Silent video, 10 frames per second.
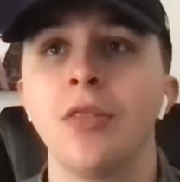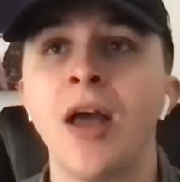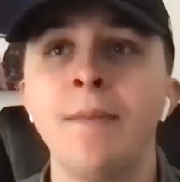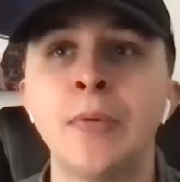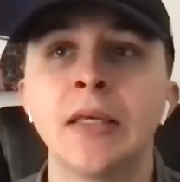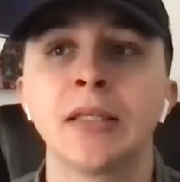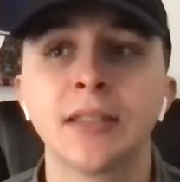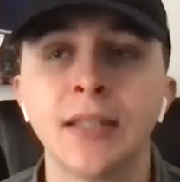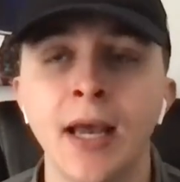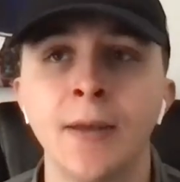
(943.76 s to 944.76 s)
That being
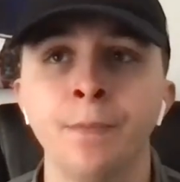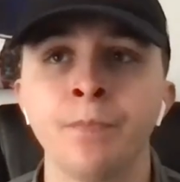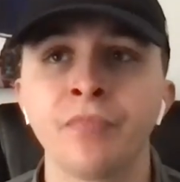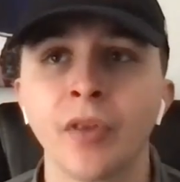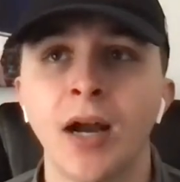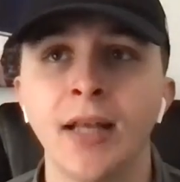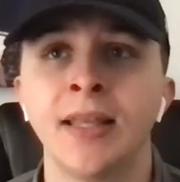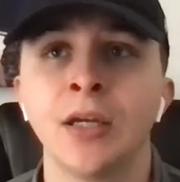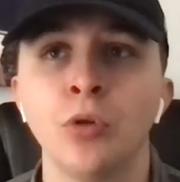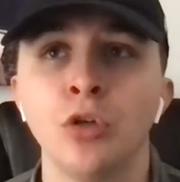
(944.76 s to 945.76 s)
said, I
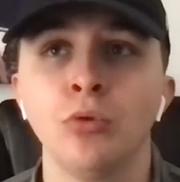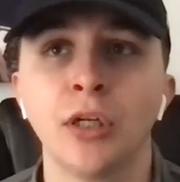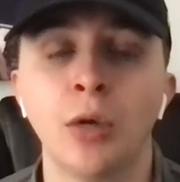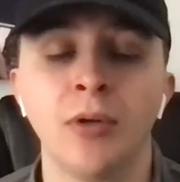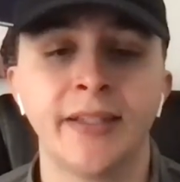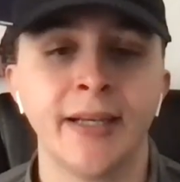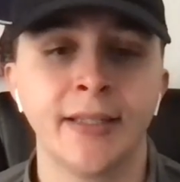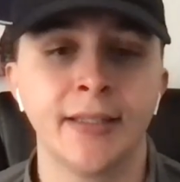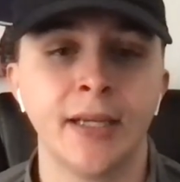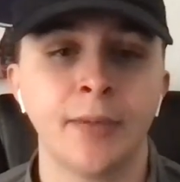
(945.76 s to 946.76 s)
think when you look at what
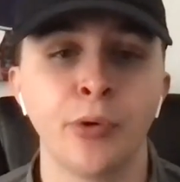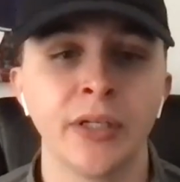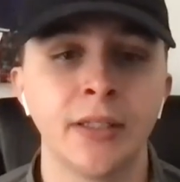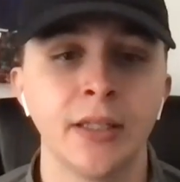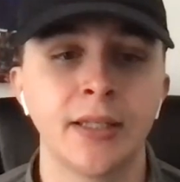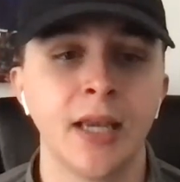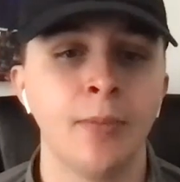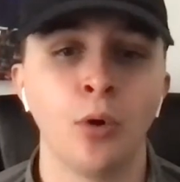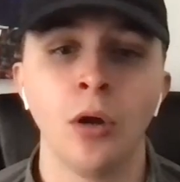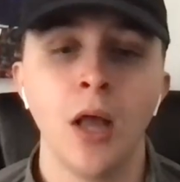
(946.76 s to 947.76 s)
Texas Tech brings to the
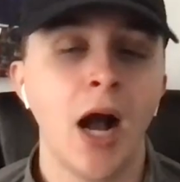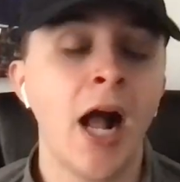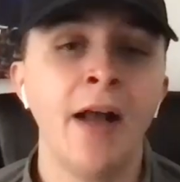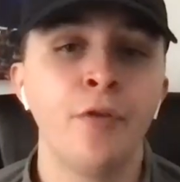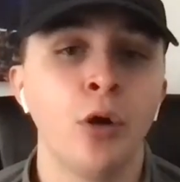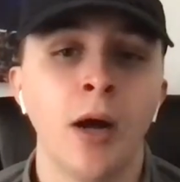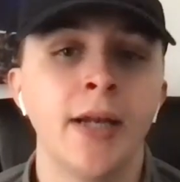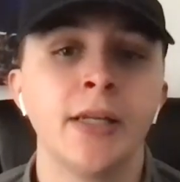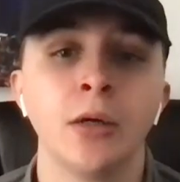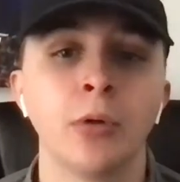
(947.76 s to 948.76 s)
table, I have no
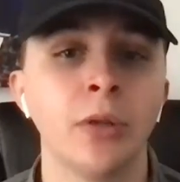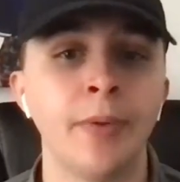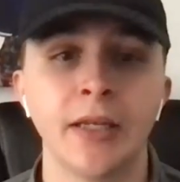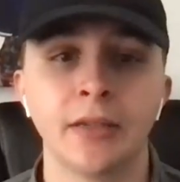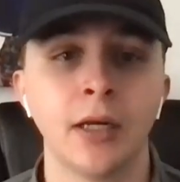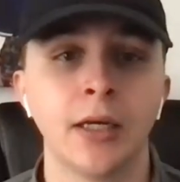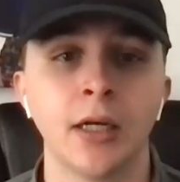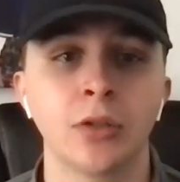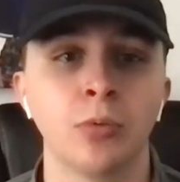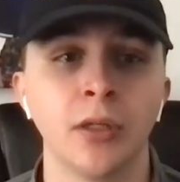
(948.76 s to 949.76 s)
idea where the baseline
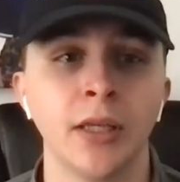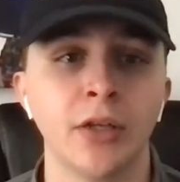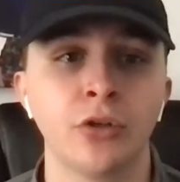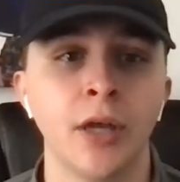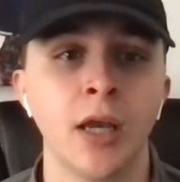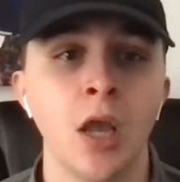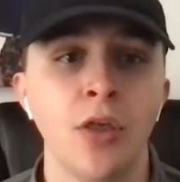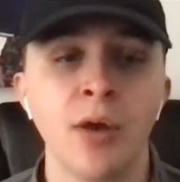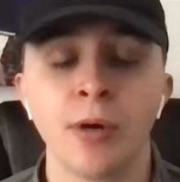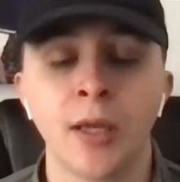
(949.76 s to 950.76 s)
cuts went yesterday.
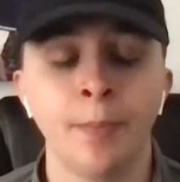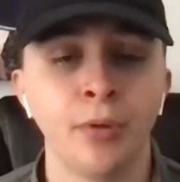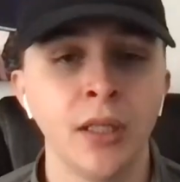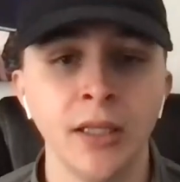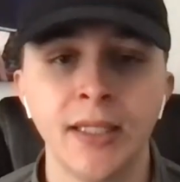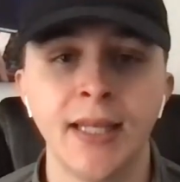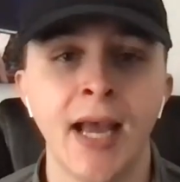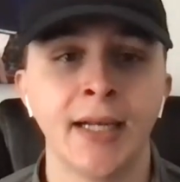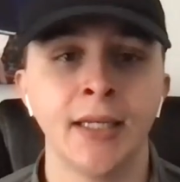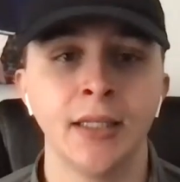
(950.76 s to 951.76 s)
They were completely
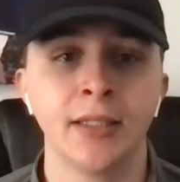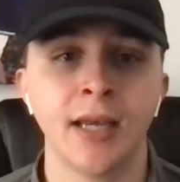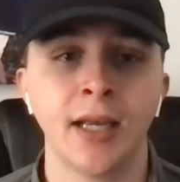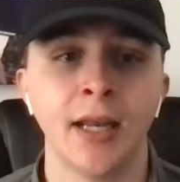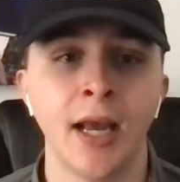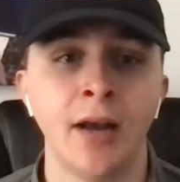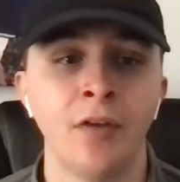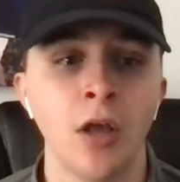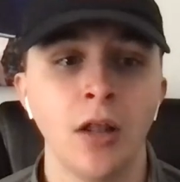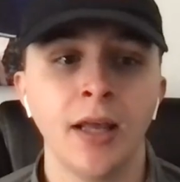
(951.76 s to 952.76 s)
stagnant in the second half.
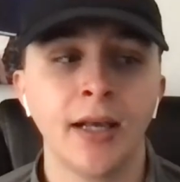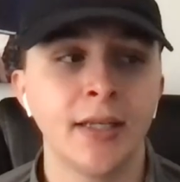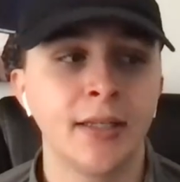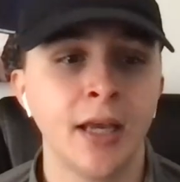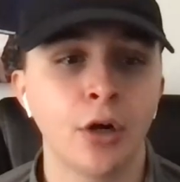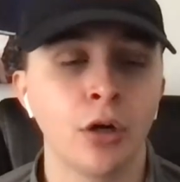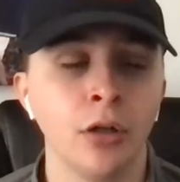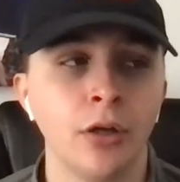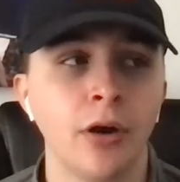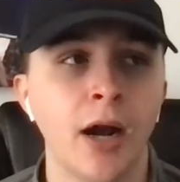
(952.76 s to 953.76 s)
Like I said
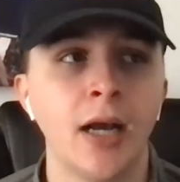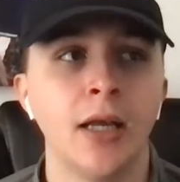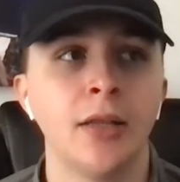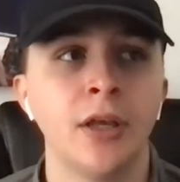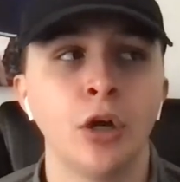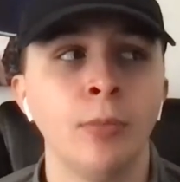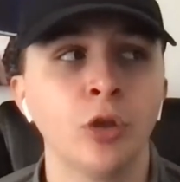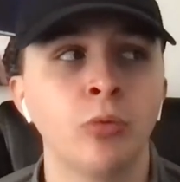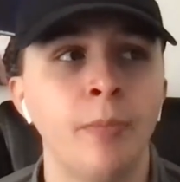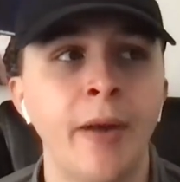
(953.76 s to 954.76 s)
earlier, they
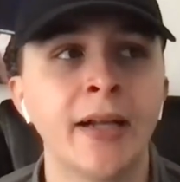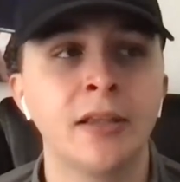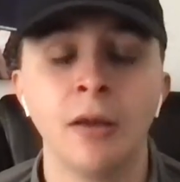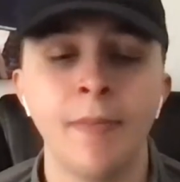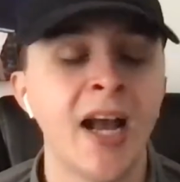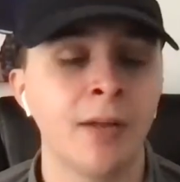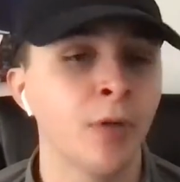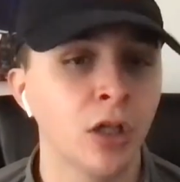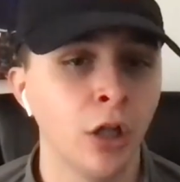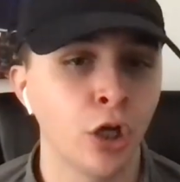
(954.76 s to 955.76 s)
almost went back to the Mac
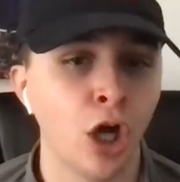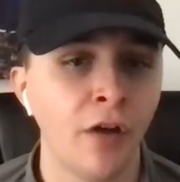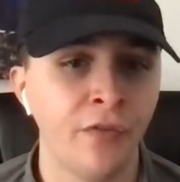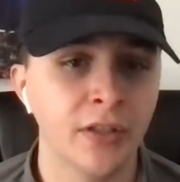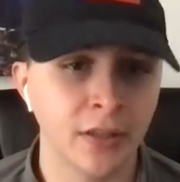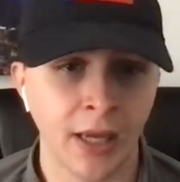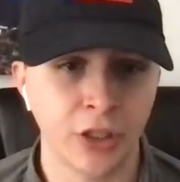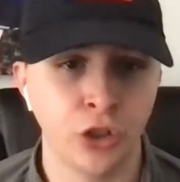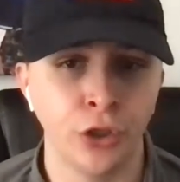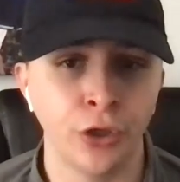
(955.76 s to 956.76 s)
McClung offense
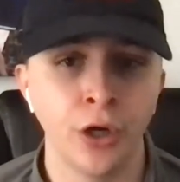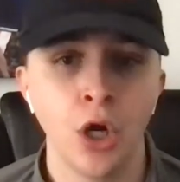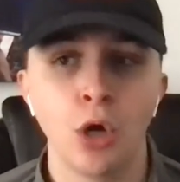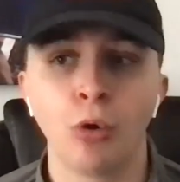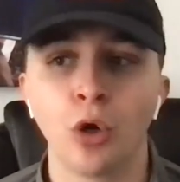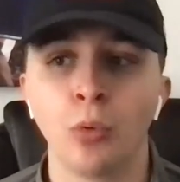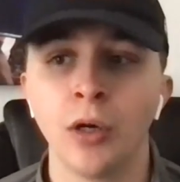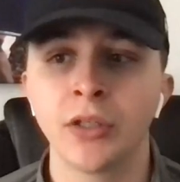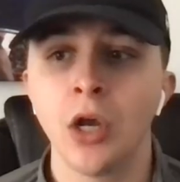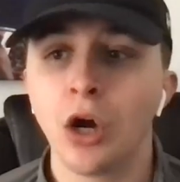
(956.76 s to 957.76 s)
last year where it
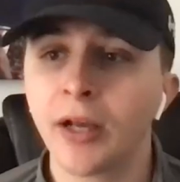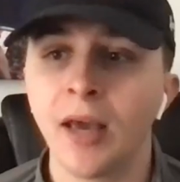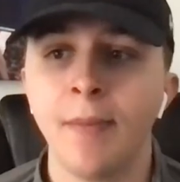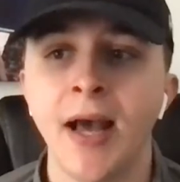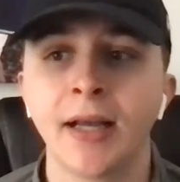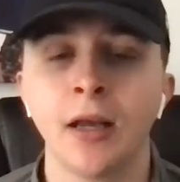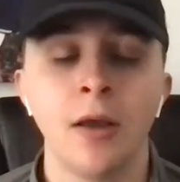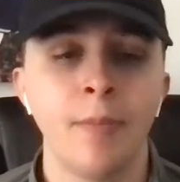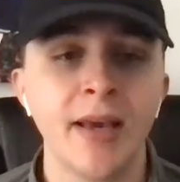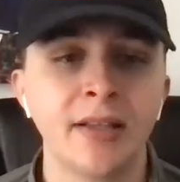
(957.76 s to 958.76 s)
was, okay, Mac,
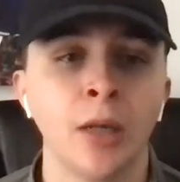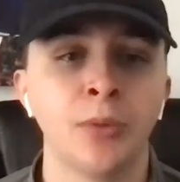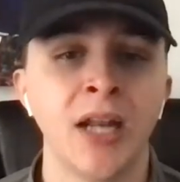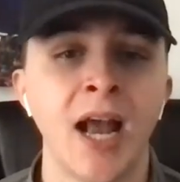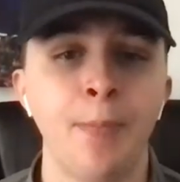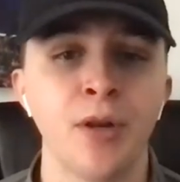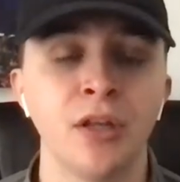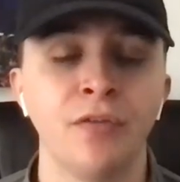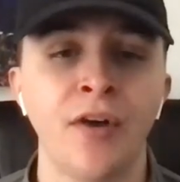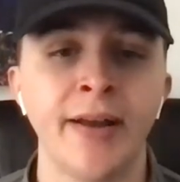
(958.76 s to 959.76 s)
make something happen
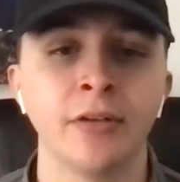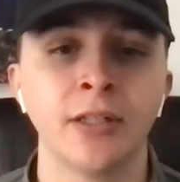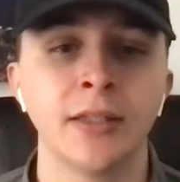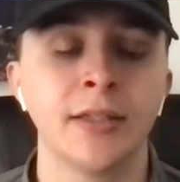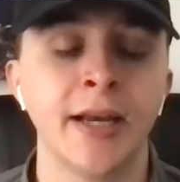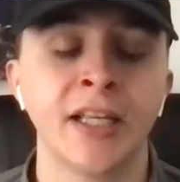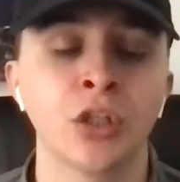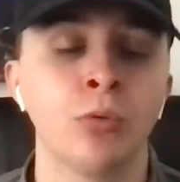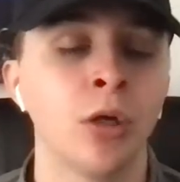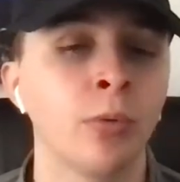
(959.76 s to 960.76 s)
in the final 10
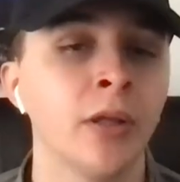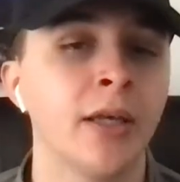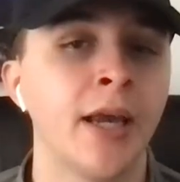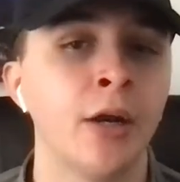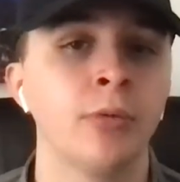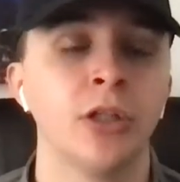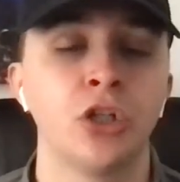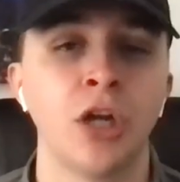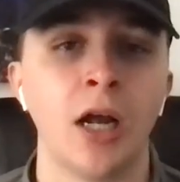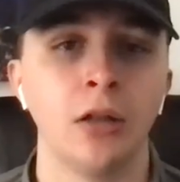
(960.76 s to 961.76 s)
seconds. We don't really care what the
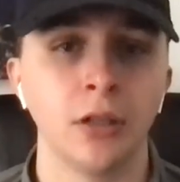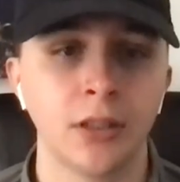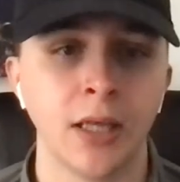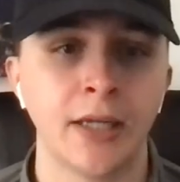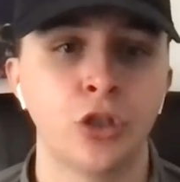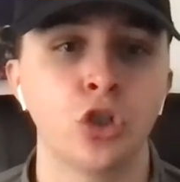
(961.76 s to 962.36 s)
shot looks like.